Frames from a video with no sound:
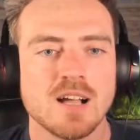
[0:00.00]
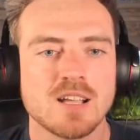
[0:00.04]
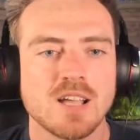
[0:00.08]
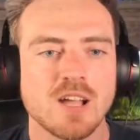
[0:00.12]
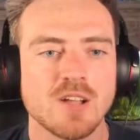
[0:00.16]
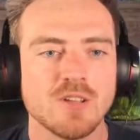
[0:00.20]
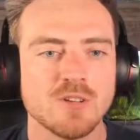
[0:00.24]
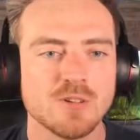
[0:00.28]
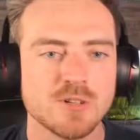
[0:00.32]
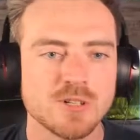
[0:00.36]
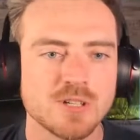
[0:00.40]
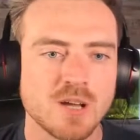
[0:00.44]

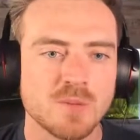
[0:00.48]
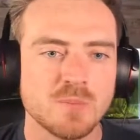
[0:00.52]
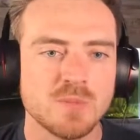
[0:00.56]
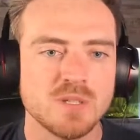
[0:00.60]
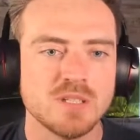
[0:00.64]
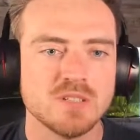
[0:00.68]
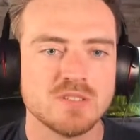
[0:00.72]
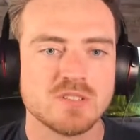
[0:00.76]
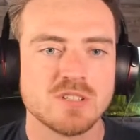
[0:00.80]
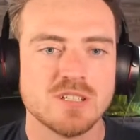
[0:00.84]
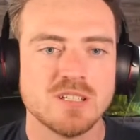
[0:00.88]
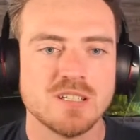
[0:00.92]
Color
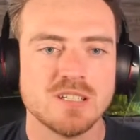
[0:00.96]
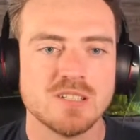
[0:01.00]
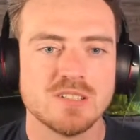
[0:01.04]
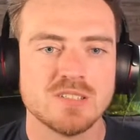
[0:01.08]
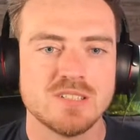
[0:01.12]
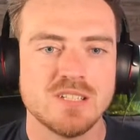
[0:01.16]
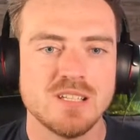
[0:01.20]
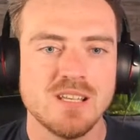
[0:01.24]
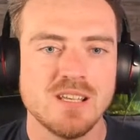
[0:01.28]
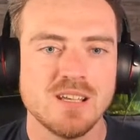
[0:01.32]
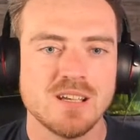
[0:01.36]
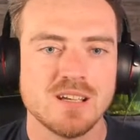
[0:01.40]
Guppies, good to
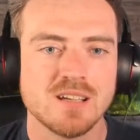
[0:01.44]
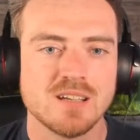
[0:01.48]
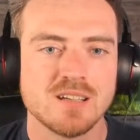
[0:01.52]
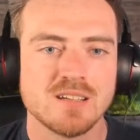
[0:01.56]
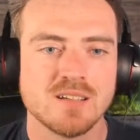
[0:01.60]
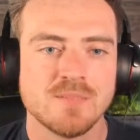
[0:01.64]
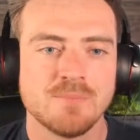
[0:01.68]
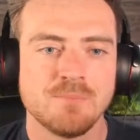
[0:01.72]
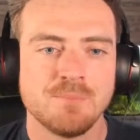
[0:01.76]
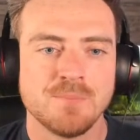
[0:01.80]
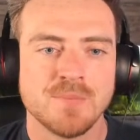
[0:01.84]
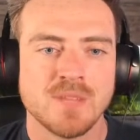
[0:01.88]
see
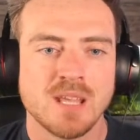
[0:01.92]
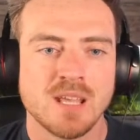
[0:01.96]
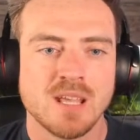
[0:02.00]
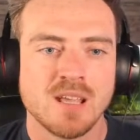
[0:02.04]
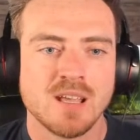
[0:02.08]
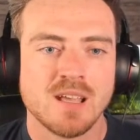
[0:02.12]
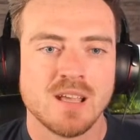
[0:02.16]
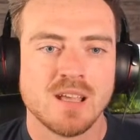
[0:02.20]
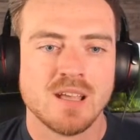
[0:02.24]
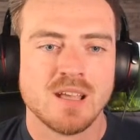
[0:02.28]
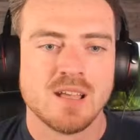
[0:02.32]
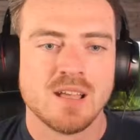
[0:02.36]
you.
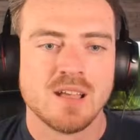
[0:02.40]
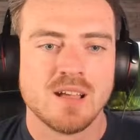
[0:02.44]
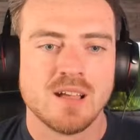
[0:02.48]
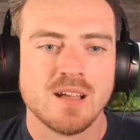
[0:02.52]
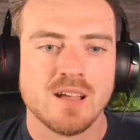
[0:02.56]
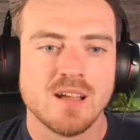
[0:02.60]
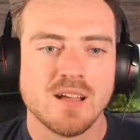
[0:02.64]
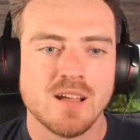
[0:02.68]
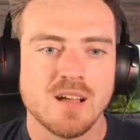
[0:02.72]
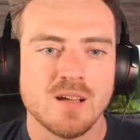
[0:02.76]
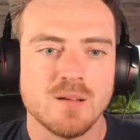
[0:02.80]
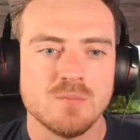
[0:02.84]

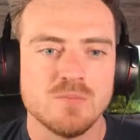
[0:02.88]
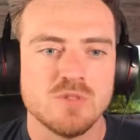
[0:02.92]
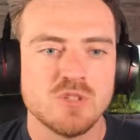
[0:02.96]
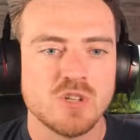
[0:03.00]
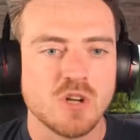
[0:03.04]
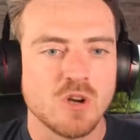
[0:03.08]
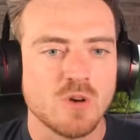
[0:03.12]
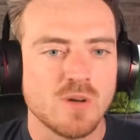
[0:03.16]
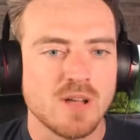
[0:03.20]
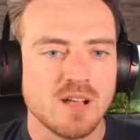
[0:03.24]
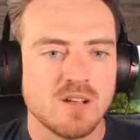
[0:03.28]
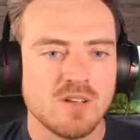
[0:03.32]

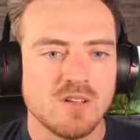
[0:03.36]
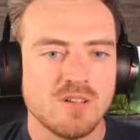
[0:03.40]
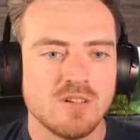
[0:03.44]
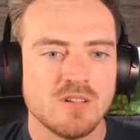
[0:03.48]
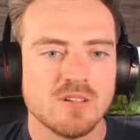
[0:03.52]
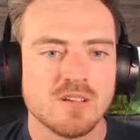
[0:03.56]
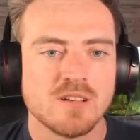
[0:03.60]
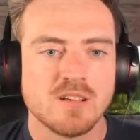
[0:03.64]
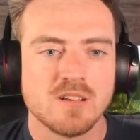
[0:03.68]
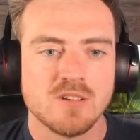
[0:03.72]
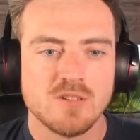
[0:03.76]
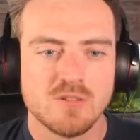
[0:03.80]
Joe
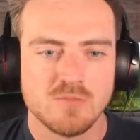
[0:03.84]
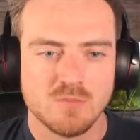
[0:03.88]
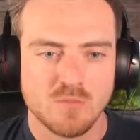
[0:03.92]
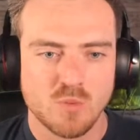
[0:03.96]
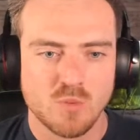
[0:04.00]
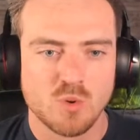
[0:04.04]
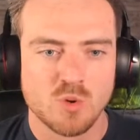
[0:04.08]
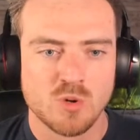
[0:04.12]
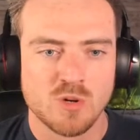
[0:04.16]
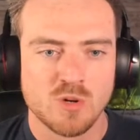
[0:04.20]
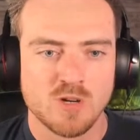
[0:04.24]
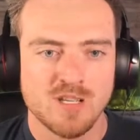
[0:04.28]
L, good
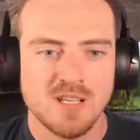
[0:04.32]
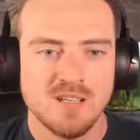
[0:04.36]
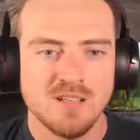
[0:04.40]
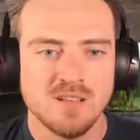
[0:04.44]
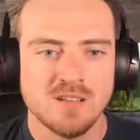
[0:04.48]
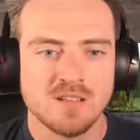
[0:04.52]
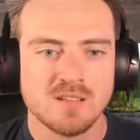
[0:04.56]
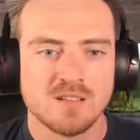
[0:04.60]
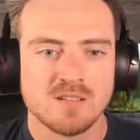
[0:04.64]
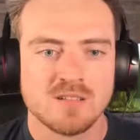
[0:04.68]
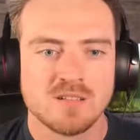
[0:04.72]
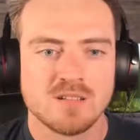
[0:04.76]

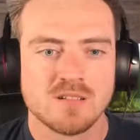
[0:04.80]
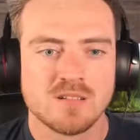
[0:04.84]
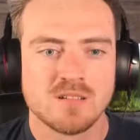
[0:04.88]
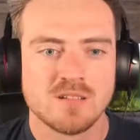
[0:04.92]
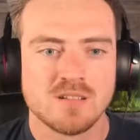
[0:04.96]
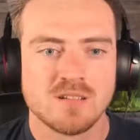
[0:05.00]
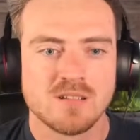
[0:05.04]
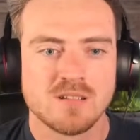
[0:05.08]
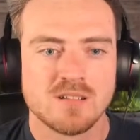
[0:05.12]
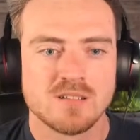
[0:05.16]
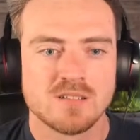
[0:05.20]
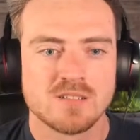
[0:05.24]
morning.
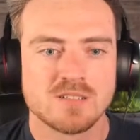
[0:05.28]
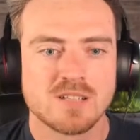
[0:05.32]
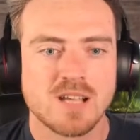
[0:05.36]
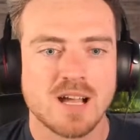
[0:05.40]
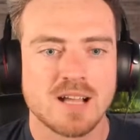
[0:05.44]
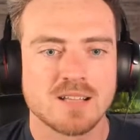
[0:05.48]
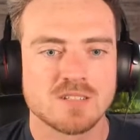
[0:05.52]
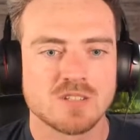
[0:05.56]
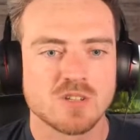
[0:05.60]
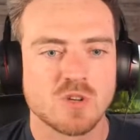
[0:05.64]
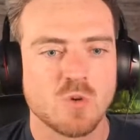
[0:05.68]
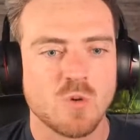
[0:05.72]

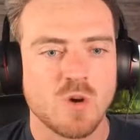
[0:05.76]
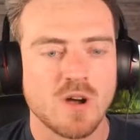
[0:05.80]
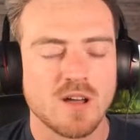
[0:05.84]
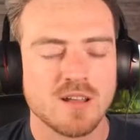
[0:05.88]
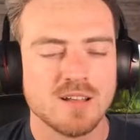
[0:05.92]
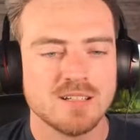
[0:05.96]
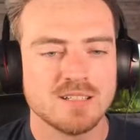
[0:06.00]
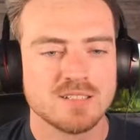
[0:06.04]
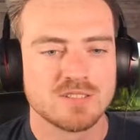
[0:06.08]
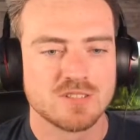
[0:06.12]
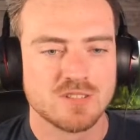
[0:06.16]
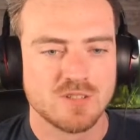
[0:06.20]
Scott's
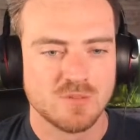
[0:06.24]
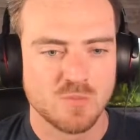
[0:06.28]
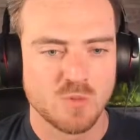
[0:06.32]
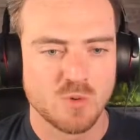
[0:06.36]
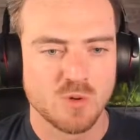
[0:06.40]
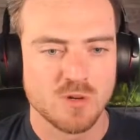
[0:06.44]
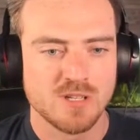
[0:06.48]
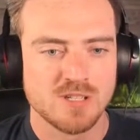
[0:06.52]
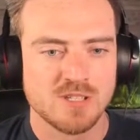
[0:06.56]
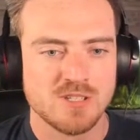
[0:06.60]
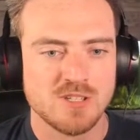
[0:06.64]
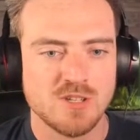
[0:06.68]
Aquatics, good
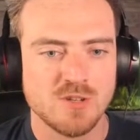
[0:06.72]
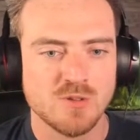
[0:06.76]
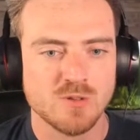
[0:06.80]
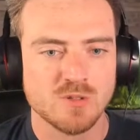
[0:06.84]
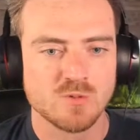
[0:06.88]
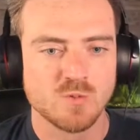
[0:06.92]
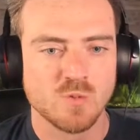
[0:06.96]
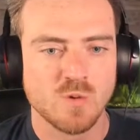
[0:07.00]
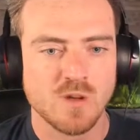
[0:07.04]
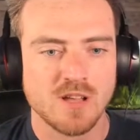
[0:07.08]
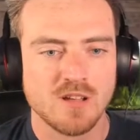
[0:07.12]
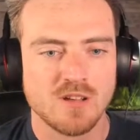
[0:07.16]
morning to you
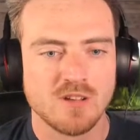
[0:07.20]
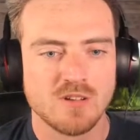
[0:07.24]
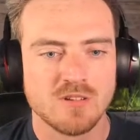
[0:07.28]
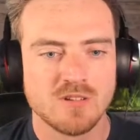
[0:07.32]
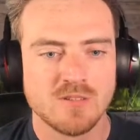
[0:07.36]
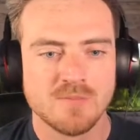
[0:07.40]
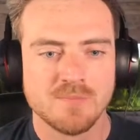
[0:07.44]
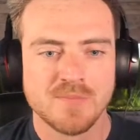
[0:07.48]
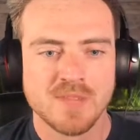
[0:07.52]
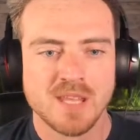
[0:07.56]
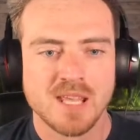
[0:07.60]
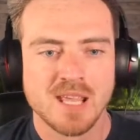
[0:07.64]
as
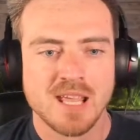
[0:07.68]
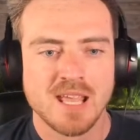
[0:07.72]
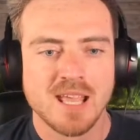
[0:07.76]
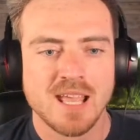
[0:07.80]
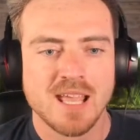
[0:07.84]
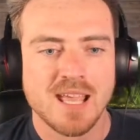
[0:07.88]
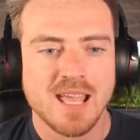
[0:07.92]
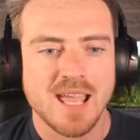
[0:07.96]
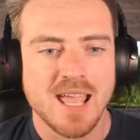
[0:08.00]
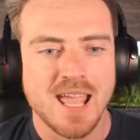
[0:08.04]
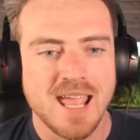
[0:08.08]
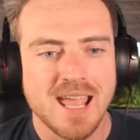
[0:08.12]
well.
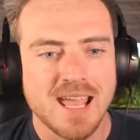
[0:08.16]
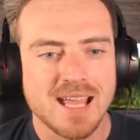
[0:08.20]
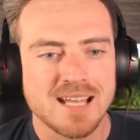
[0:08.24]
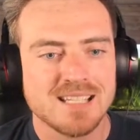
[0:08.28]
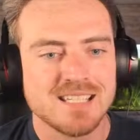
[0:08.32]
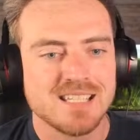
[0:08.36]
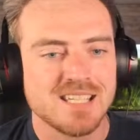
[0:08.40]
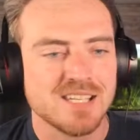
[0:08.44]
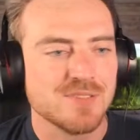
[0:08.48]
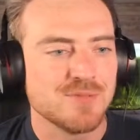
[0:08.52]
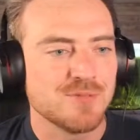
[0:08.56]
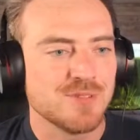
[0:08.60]

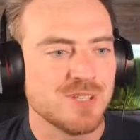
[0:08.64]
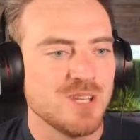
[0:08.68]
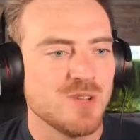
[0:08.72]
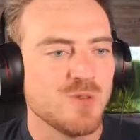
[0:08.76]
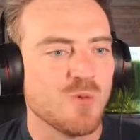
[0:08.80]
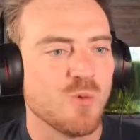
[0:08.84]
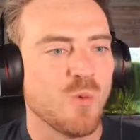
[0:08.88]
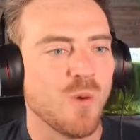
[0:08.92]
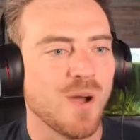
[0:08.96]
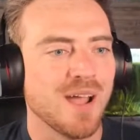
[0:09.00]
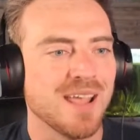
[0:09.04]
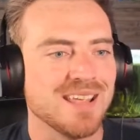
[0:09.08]
And Tiffany
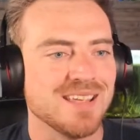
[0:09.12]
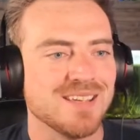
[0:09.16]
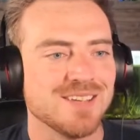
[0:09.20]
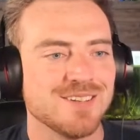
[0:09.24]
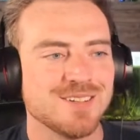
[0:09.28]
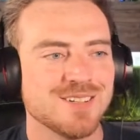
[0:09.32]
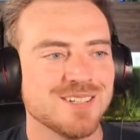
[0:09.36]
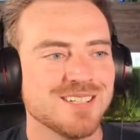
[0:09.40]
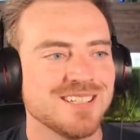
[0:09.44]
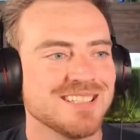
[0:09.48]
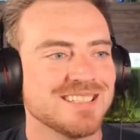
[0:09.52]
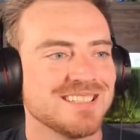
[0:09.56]
White,
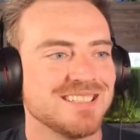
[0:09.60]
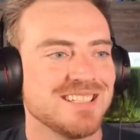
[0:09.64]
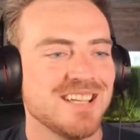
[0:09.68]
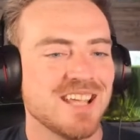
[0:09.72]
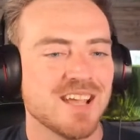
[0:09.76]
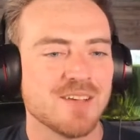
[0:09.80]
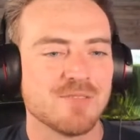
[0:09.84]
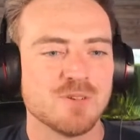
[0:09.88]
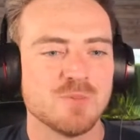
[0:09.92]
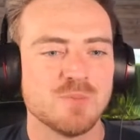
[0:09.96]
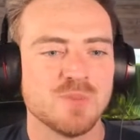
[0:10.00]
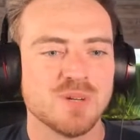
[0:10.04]
good to
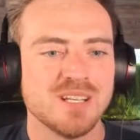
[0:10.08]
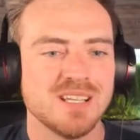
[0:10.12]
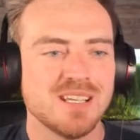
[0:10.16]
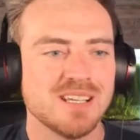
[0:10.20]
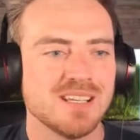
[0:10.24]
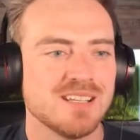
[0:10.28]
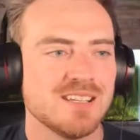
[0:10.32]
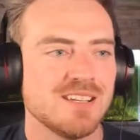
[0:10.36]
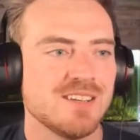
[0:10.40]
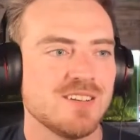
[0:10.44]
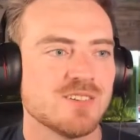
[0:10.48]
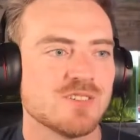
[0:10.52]
see everybody
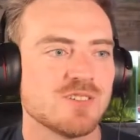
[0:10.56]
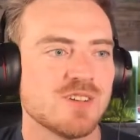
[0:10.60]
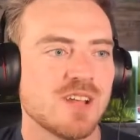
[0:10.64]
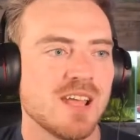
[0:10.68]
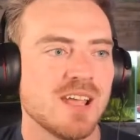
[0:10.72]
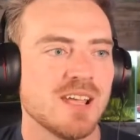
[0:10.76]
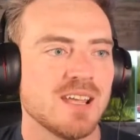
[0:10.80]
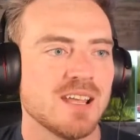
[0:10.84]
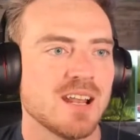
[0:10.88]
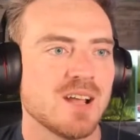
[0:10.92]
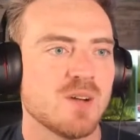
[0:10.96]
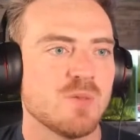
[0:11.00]
in here
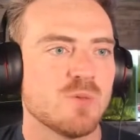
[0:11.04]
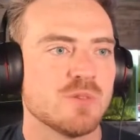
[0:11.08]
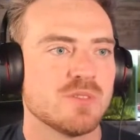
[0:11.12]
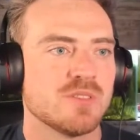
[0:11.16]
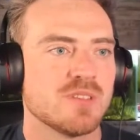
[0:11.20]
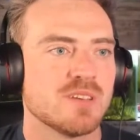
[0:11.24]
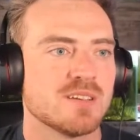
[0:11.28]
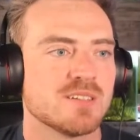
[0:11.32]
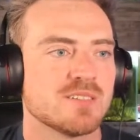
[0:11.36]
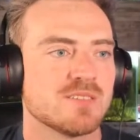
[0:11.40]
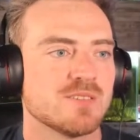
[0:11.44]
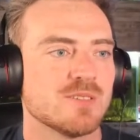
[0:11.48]
hanging out
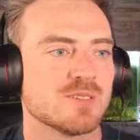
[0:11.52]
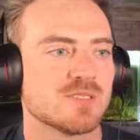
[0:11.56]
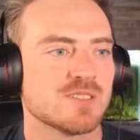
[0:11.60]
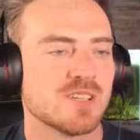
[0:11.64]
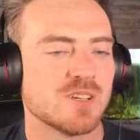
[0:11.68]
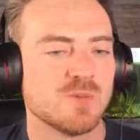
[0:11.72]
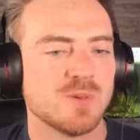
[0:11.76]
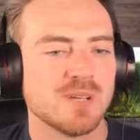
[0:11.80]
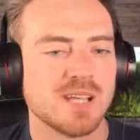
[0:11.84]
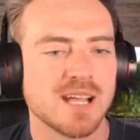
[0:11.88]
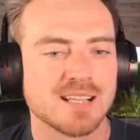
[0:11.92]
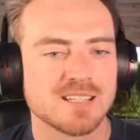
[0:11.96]
with us. Looks
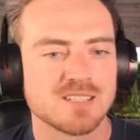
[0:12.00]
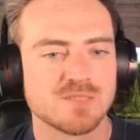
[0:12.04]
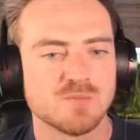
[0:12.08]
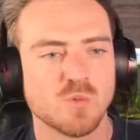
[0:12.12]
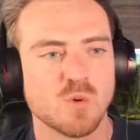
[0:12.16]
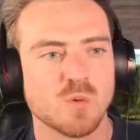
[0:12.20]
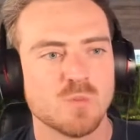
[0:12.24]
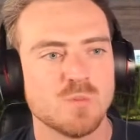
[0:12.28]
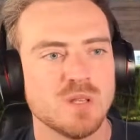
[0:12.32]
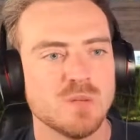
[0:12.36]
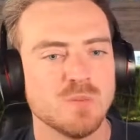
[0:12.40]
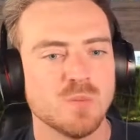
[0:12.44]
like we got
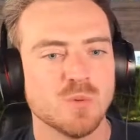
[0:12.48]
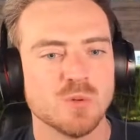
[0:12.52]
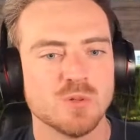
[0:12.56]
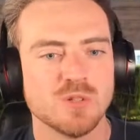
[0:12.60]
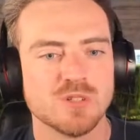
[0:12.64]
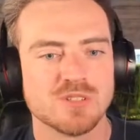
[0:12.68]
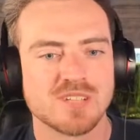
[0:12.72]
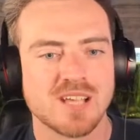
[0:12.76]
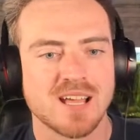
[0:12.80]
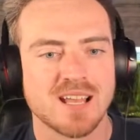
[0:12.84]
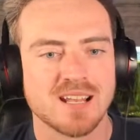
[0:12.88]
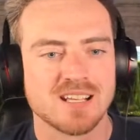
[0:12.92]
some more people
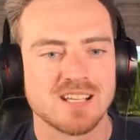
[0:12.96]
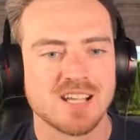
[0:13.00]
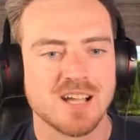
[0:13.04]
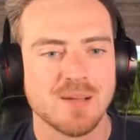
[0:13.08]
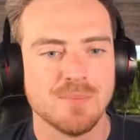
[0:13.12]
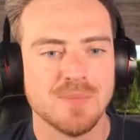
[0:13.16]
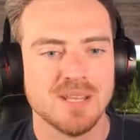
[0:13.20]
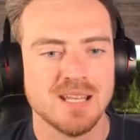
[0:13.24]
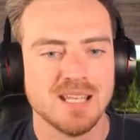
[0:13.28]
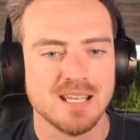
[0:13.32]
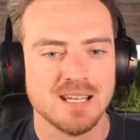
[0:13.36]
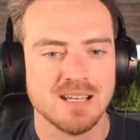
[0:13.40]
just kind of
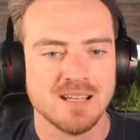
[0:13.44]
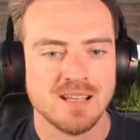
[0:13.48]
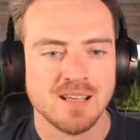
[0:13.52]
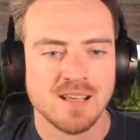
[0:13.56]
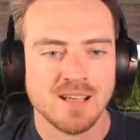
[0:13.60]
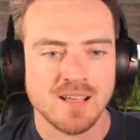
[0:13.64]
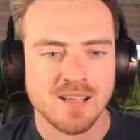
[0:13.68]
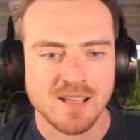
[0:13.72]
coming in.